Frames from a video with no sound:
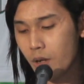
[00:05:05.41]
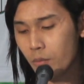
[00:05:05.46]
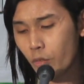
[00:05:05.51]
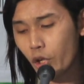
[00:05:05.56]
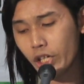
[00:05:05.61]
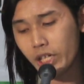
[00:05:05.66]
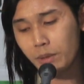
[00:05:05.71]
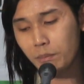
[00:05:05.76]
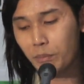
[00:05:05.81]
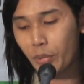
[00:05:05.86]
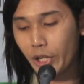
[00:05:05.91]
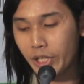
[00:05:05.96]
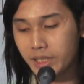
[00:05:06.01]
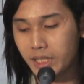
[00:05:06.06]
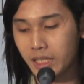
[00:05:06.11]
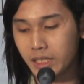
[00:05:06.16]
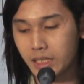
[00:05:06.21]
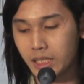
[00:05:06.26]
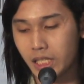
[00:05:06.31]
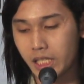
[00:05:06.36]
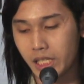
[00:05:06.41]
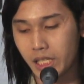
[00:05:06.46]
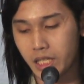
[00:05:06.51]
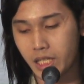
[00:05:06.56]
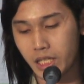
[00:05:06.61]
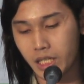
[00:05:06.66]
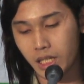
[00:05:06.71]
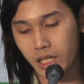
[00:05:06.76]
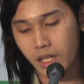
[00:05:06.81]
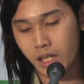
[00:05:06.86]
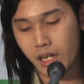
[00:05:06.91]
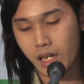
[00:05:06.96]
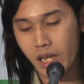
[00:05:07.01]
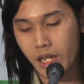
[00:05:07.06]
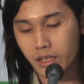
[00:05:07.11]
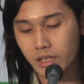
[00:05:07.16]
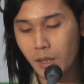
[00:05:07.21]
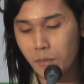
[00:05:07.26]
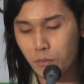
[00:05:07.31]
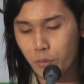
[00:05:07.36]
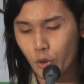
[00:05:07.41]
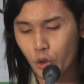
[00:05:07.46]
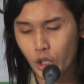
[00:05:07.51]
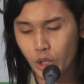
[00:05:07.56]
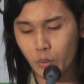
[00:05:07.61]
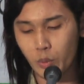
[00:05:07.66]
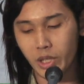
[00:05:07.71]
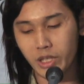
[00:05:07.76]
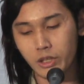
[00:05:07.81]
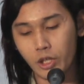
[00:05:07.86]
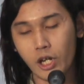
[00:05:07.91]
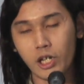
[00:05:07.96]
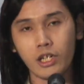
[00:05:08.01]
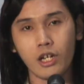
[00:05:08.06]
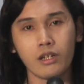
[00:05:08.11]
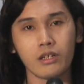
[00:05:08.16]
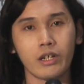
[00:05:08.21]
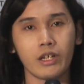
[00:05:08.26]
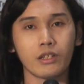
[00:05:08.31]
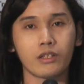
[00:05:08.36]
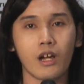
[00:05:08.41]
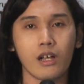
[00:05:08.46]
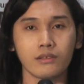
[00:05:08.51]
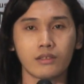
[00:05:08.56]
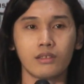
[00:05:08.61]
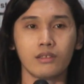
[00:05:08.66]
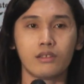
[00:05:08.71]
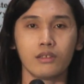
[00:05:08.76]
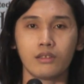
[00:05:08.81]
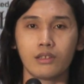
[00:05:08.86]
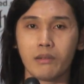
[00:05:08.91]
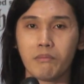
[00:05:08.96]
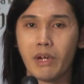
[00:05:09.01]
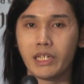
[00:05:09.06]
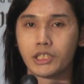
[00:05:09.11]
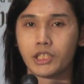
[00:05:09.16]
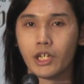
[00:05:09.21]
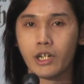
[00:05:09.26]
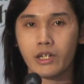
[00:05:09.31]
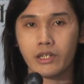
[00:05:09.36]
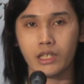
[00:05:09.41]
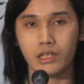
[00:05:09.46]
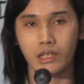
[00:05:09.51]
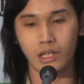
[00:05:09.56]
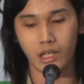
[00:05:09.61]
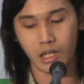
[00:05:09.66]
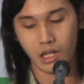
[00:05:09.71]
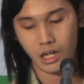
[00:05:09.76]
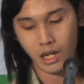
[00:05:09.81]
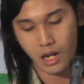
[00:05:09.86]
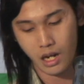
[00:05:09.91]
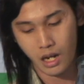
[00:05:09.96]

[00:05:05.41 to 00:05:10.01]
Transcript: More importantly, the poor will no longer constitute the majority.